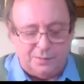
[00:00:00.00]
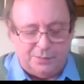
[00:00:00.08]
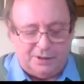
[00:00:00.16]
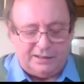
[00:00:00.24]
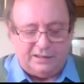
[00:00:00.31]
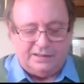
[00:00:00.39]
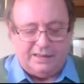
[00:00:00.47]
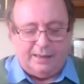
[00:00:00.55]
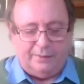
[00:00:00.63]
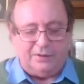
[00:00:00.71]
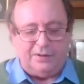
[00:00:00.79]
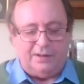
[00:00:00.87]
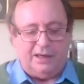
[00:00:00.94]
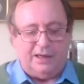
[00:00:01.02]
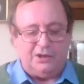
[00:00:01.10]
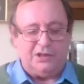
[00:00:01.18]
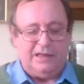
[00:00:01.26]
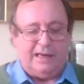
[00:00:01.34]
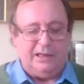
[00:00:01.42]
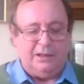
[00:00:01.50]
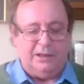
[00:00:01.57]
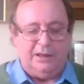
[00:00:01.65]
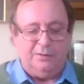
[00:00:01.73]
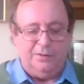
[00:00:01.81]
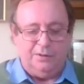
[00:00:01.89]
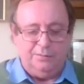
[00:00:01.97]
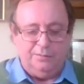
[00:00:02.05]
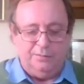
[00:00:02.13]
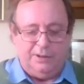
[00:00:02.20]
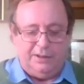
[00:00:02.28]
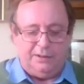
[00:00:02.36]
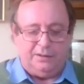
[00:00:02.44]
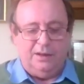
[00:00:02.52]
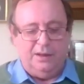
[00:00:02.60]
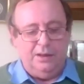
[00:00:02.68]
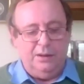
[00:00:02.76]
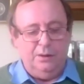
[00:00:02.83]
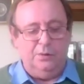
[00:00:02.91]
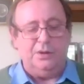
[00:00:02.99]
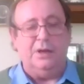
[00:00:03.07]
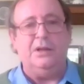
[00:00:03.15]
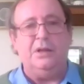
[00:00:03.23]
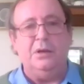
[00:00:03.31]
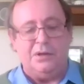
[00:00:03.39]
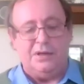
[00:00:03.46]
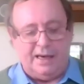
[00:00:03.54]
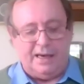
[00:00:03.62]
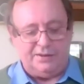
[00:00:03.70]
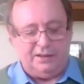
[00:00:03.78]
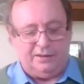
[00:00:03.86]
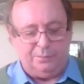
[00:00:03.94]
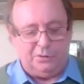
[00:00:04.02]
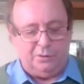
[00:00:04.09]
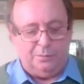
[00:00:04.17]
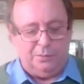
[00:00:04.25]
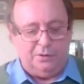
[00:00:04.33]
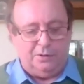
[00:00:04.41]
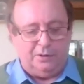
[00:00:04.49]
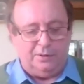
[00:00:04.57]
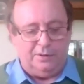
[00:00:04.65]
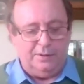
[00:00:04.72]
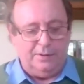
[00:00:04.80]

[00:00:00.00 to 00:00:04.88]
Michael Davitt, the Irish Land League leader, who was an enthusiastic pro-Boer.